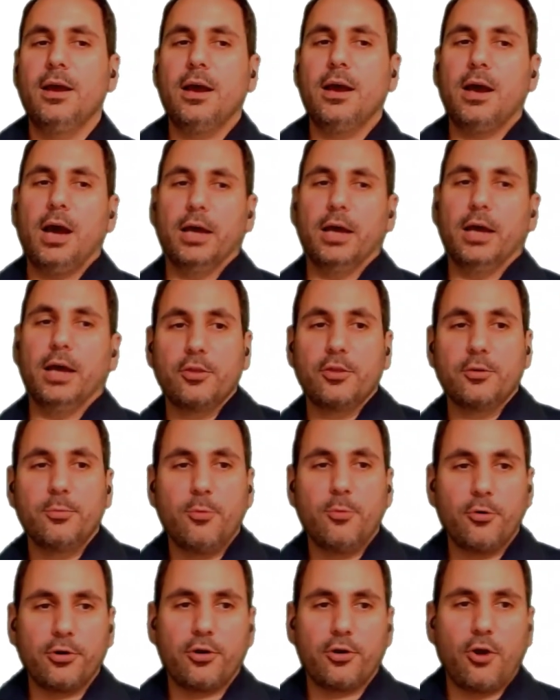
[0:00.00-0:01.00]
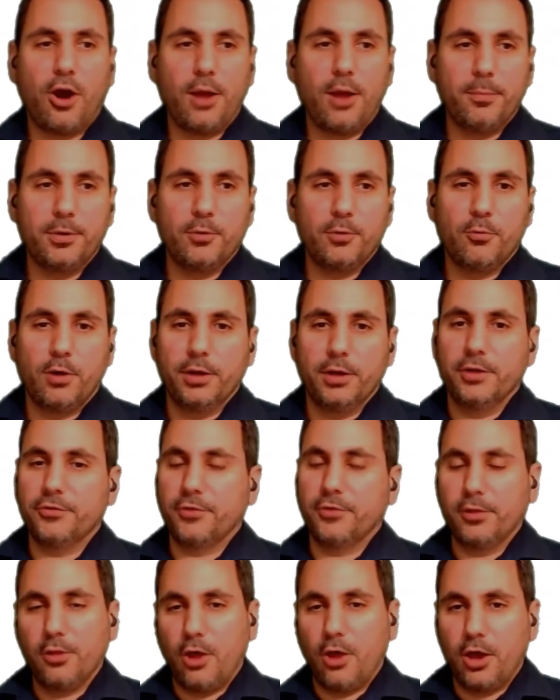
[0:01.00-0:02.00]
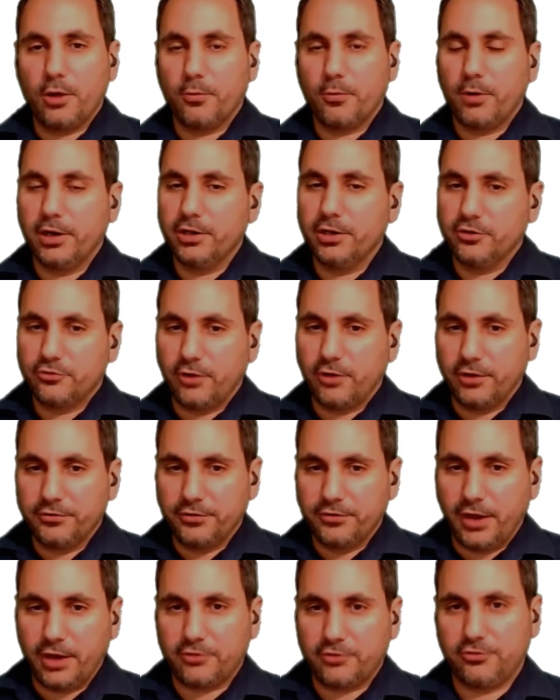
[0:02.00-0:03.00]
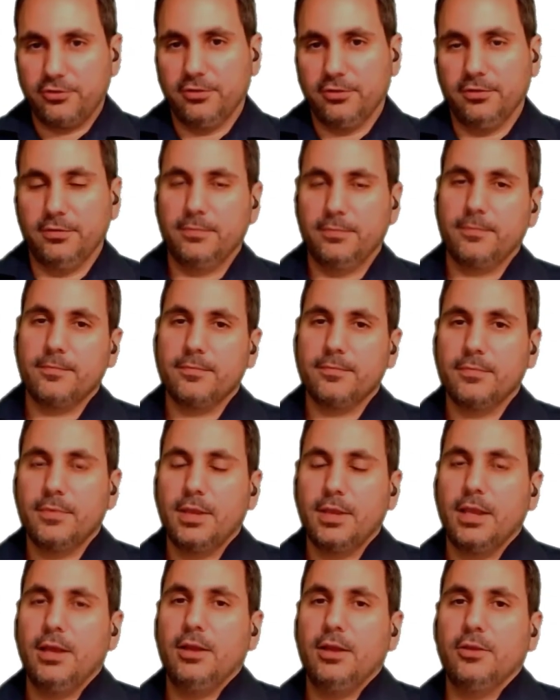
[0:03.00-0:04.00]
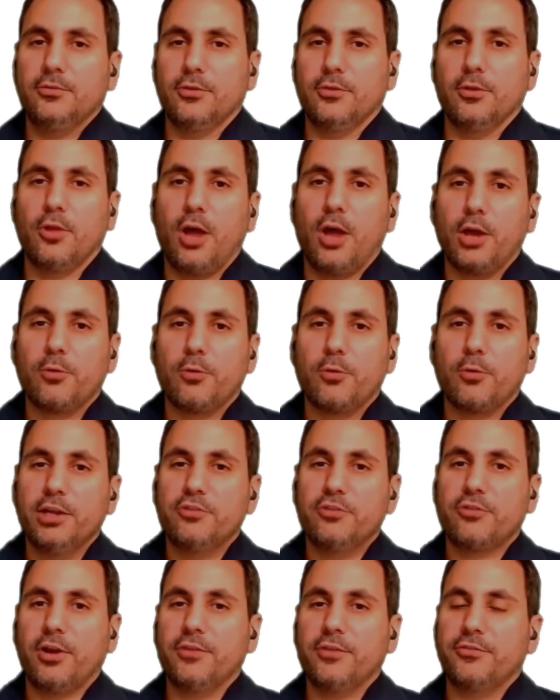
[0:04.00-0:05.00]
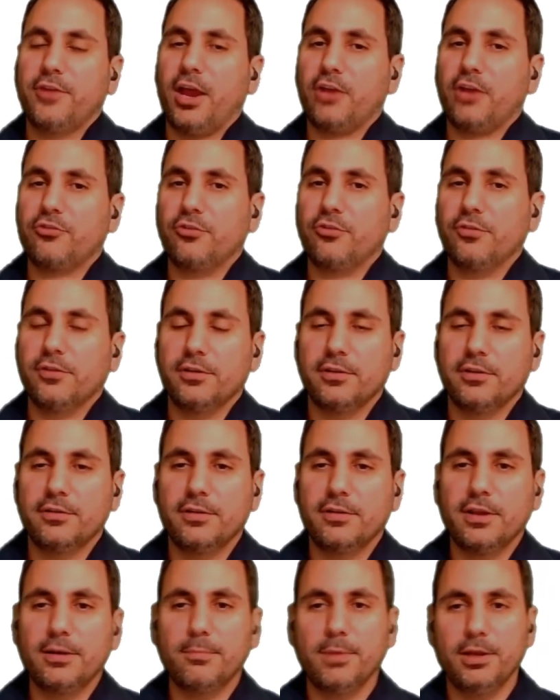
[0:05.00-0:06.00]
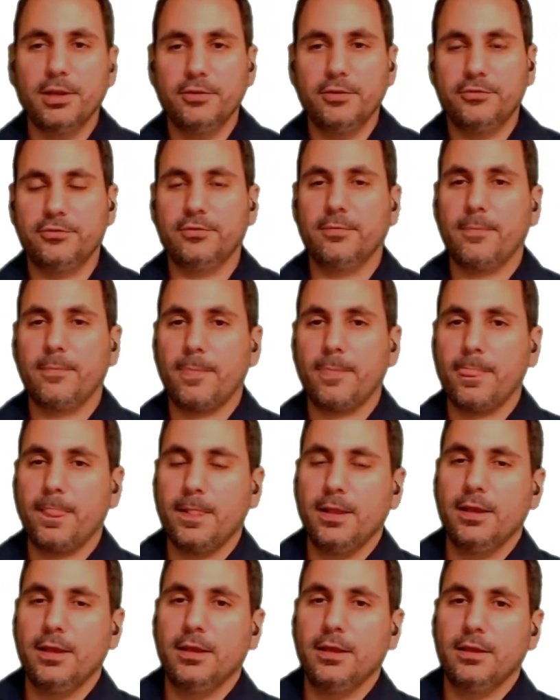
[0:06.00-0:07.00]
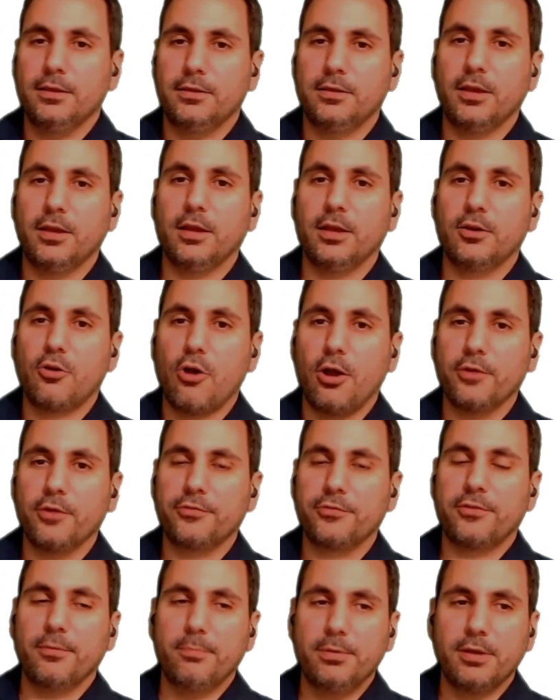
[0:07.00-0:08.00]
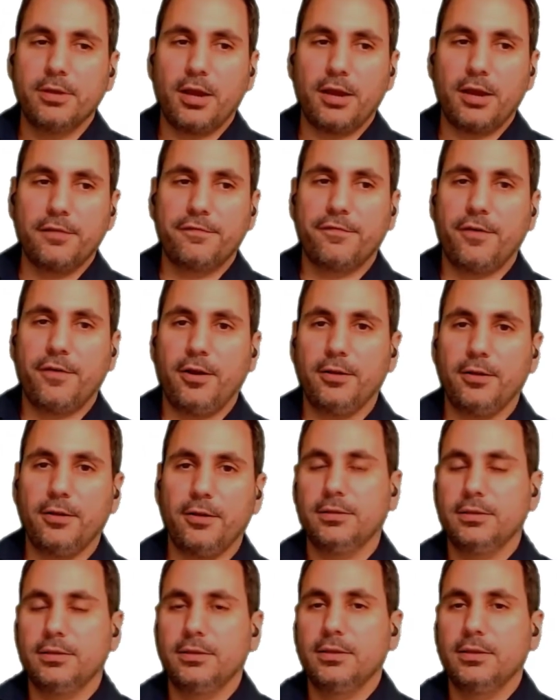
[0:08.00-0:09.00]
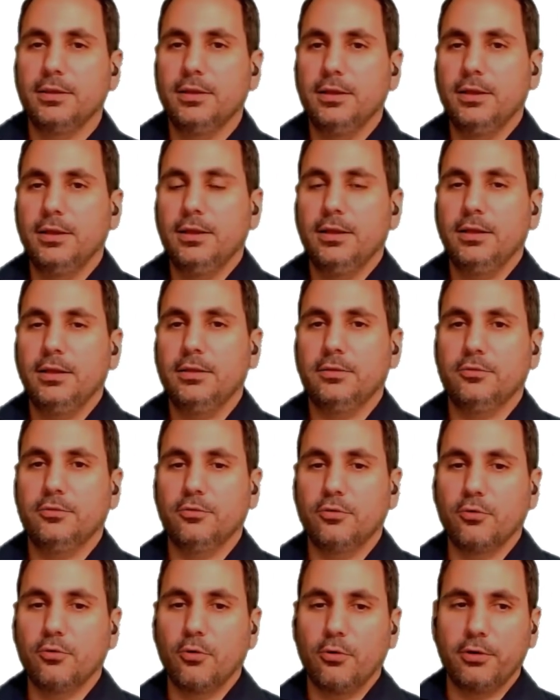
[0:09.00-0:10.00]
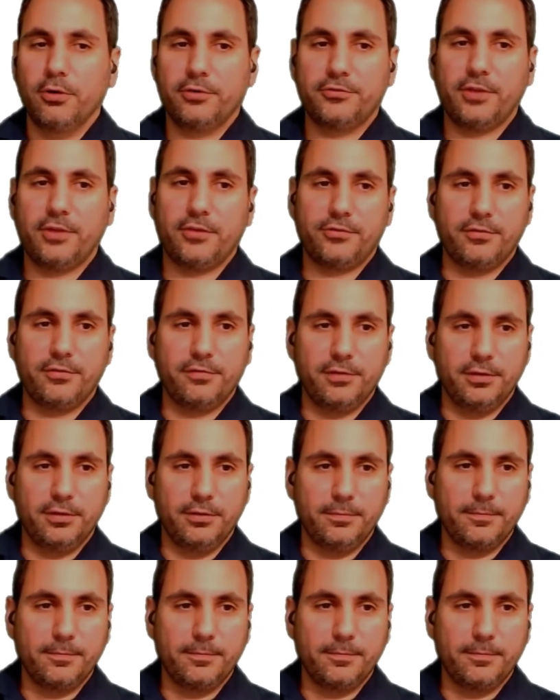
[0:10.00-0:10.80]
Another more common one is a long-running transaction. So long-running transaction in the database can cause the BI file to grow excessively.